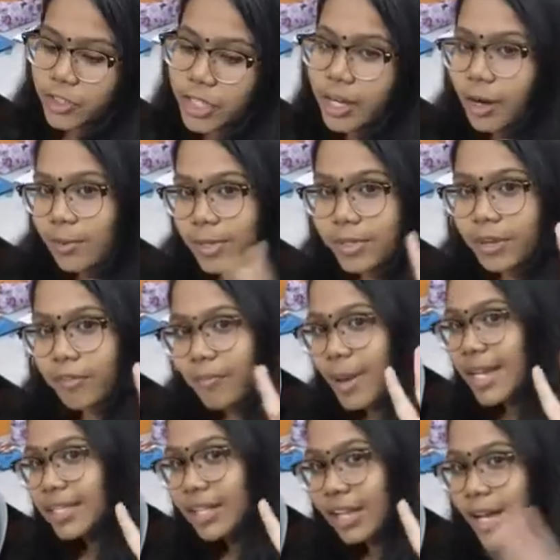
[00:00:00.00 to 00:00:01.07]
3 hours of
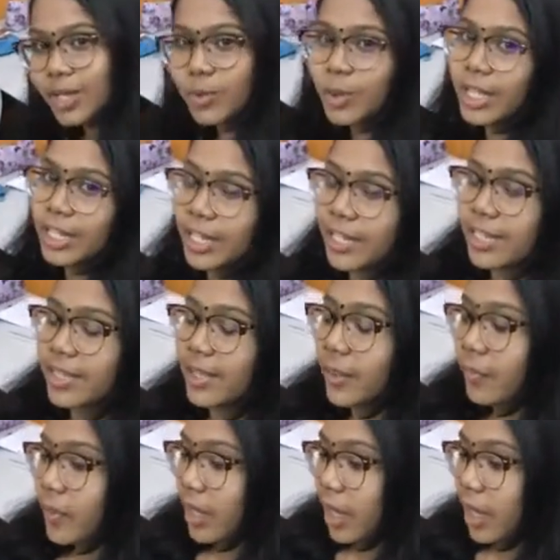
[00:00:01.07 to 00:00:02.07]
maths class with us.